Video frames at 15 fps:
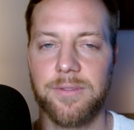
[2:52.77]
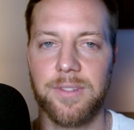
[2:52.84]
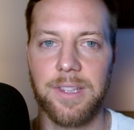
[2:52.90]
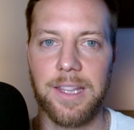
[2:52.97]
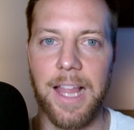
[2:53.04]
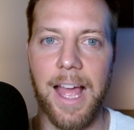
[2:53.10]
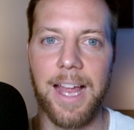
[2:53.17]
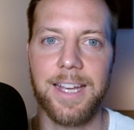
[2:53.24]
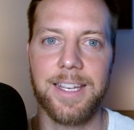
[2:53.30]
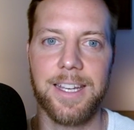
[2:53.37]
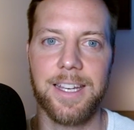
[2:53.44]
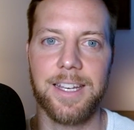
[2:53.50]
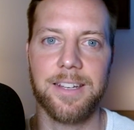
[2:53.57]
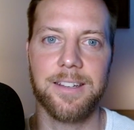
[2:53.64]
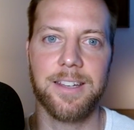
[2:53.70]

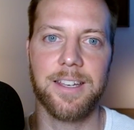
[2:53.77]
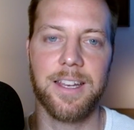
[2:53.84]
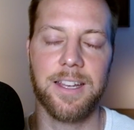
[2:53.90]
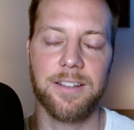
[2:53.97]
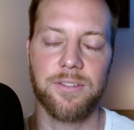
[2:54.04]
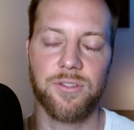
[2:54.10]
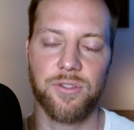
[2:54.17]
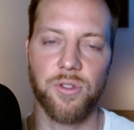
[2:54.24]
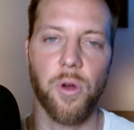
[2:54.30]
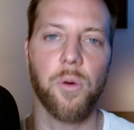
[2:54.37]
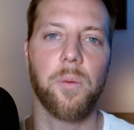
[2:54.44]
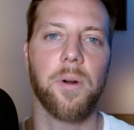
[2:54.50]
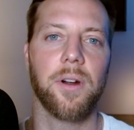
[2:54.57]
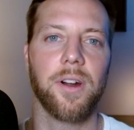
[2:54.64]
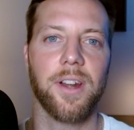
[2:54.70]
landing
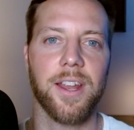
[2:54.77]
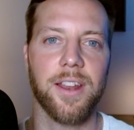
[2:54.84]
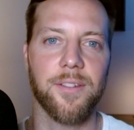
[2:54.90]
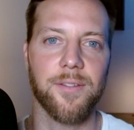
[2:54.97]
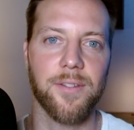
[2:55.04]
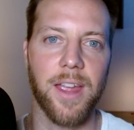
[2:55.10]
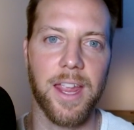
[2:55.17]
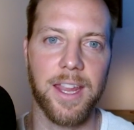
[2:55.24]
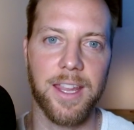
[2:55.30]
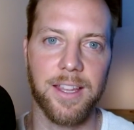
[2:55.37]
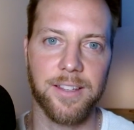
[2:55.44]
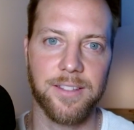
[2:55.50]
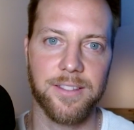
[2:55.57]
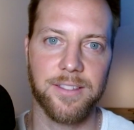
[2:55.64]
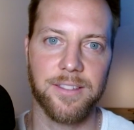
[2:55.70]
sober in
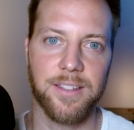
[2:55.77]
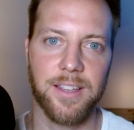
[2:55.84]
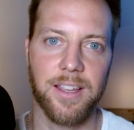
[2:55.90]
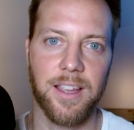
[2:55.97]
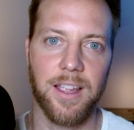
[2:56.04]
Vegas